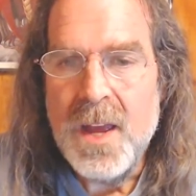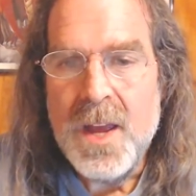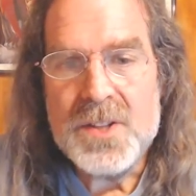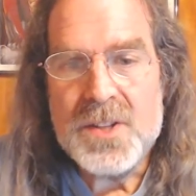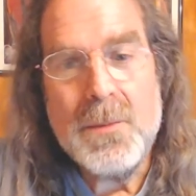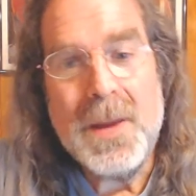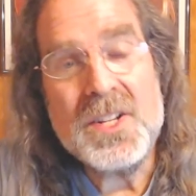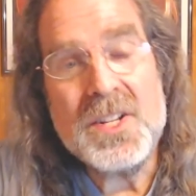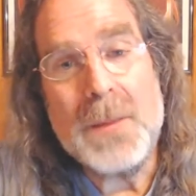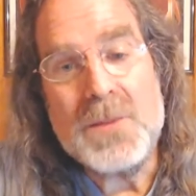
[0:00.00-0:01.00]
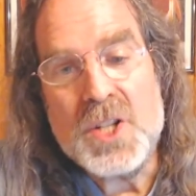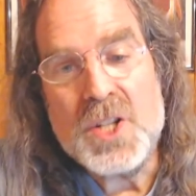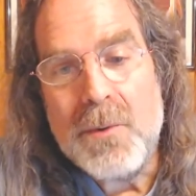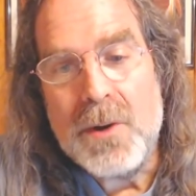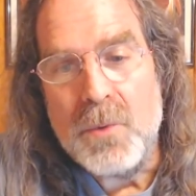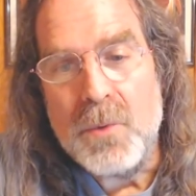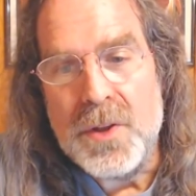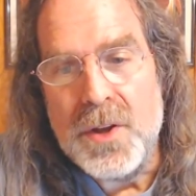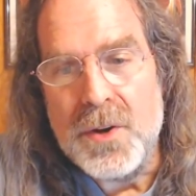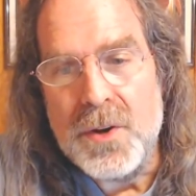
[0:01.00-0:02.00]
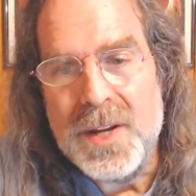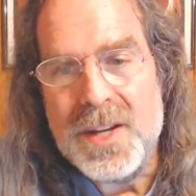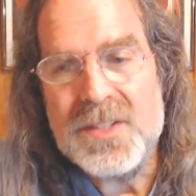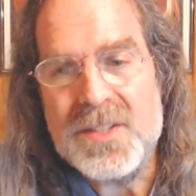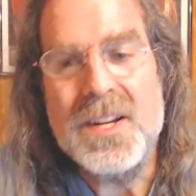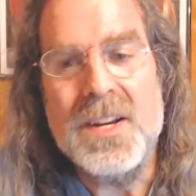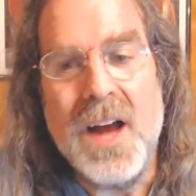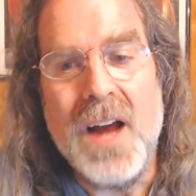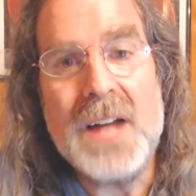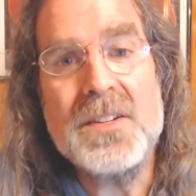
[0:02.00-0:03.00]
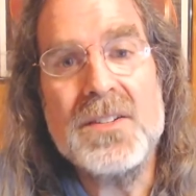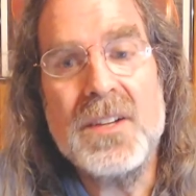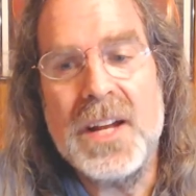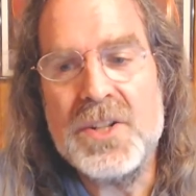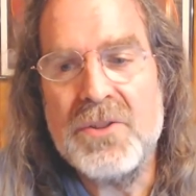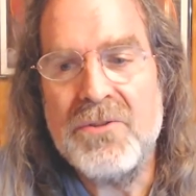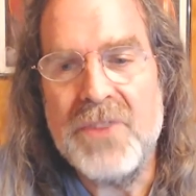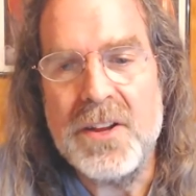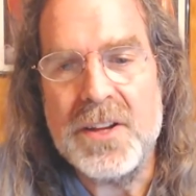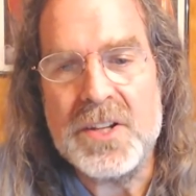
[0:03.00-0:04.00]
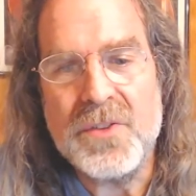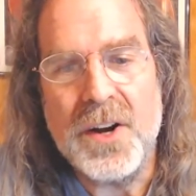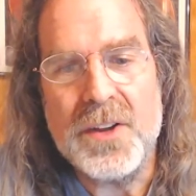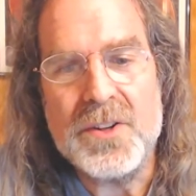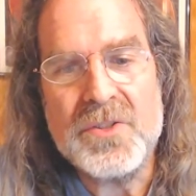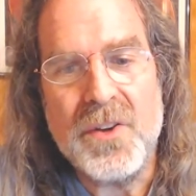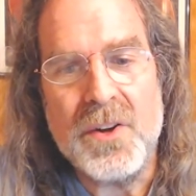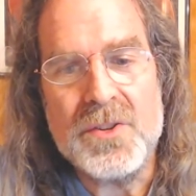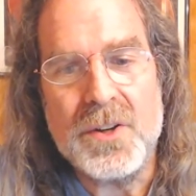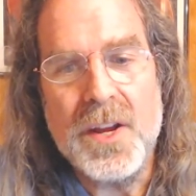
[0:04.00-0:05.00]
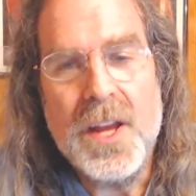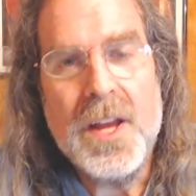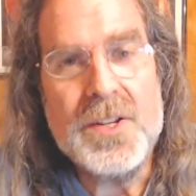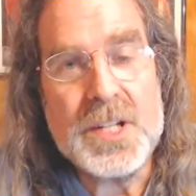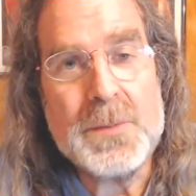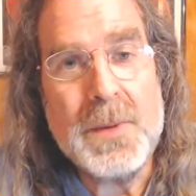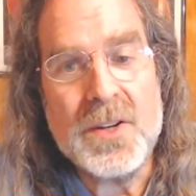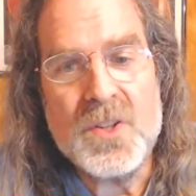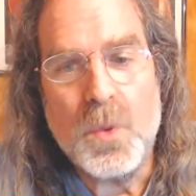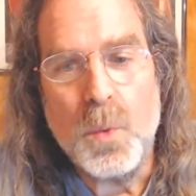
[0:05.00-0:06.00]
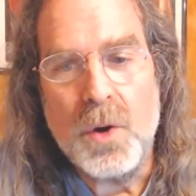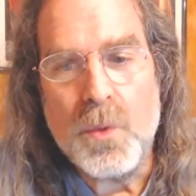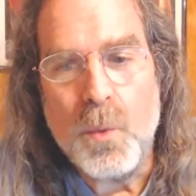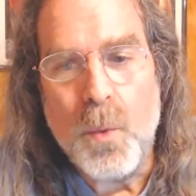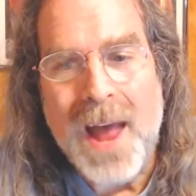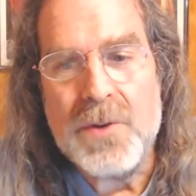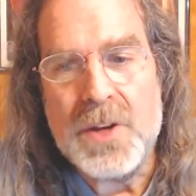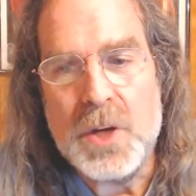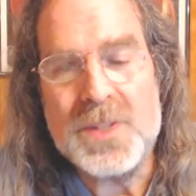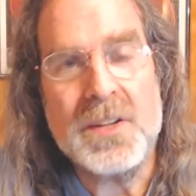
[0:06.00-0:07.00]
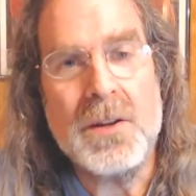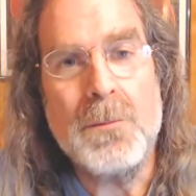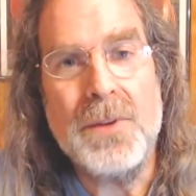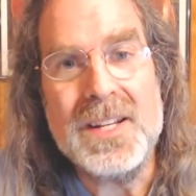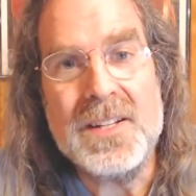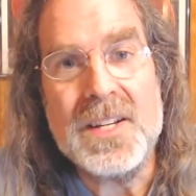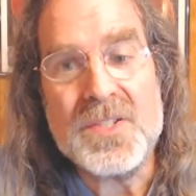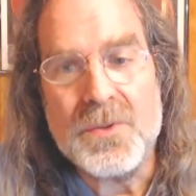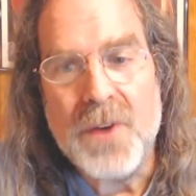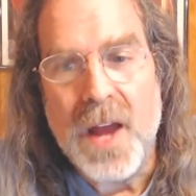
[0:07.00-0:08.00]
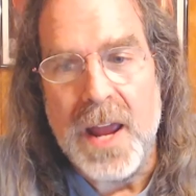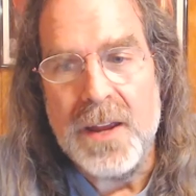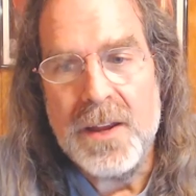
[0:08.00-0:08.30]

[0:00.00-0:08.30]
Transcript: So the message I'm sharing with you is not to let your feelings for others falter just because the world around you is in a complete disarray.